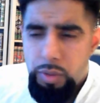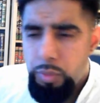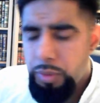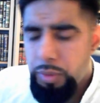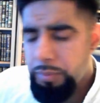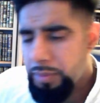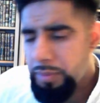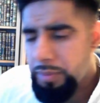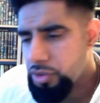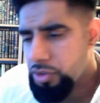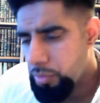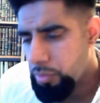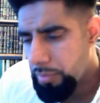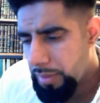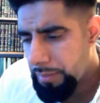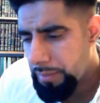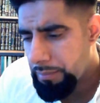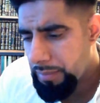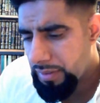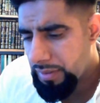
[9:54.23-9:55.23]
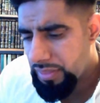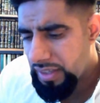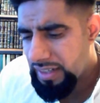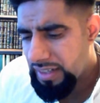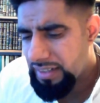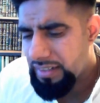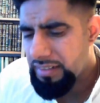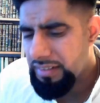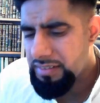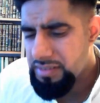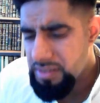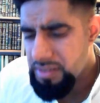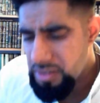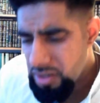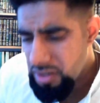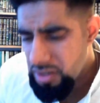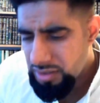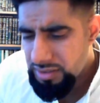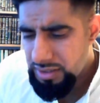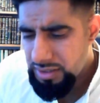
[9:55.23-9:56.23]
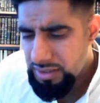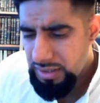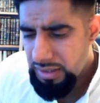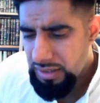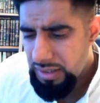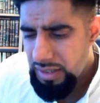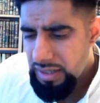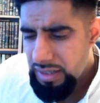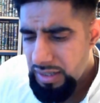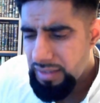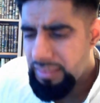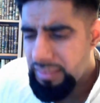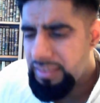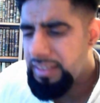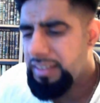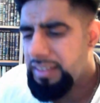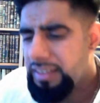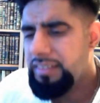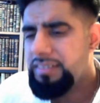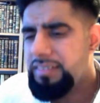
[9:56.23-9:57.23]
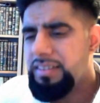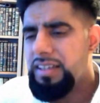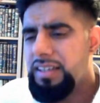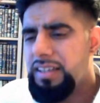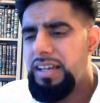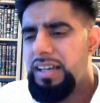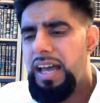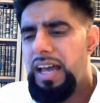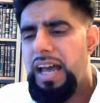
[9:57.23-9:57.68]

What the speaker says: we must remember that it is not these